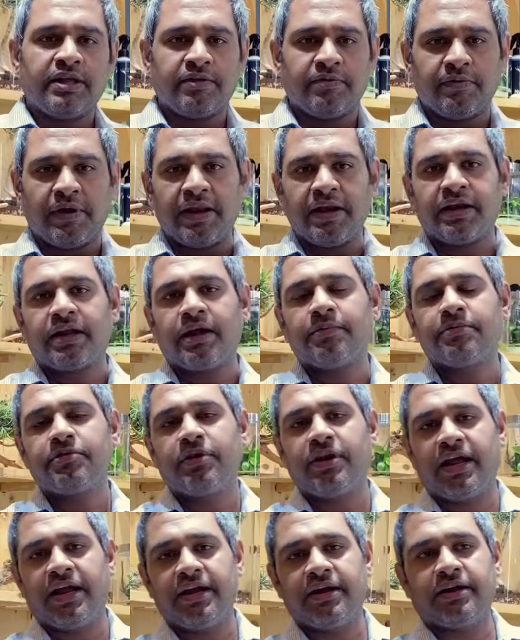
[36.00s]
when it comes to
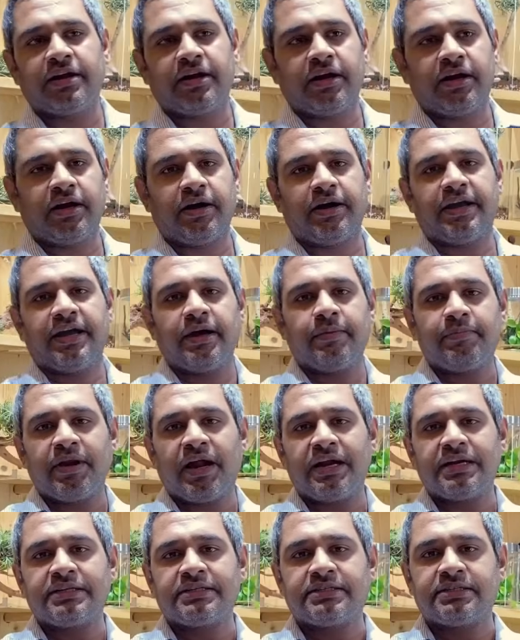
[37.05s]
light, air
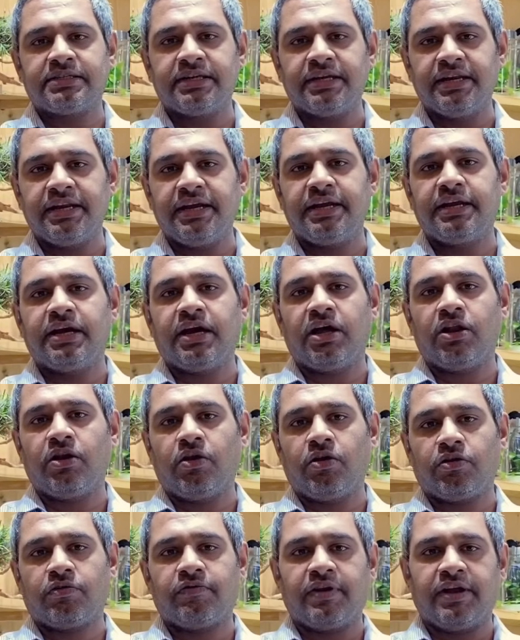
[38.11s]
plants need a
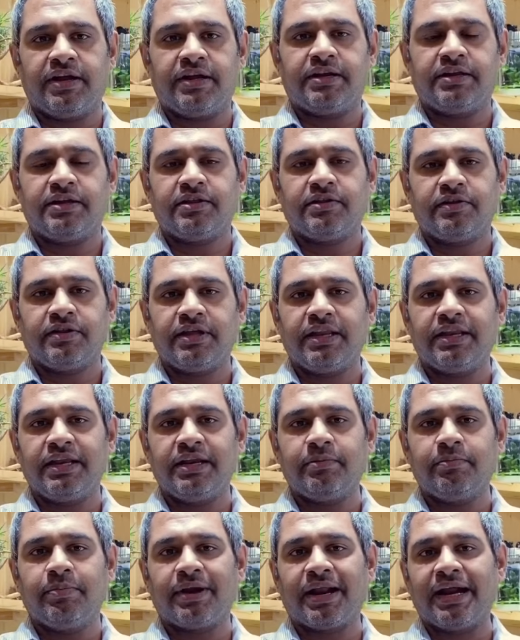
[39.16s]
lot of light. So they
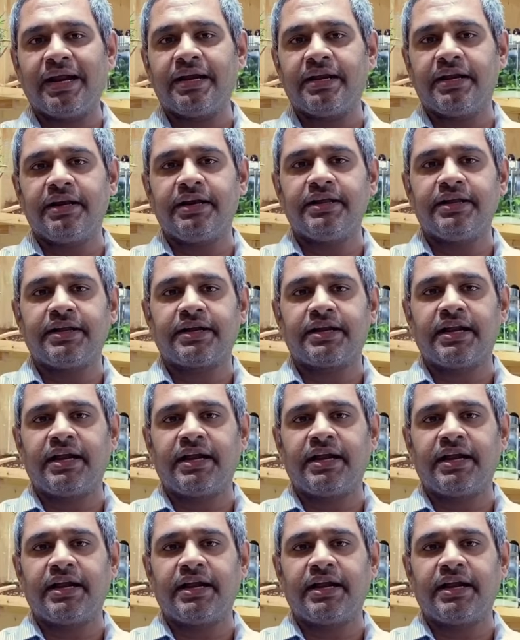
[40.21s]
need bright indirect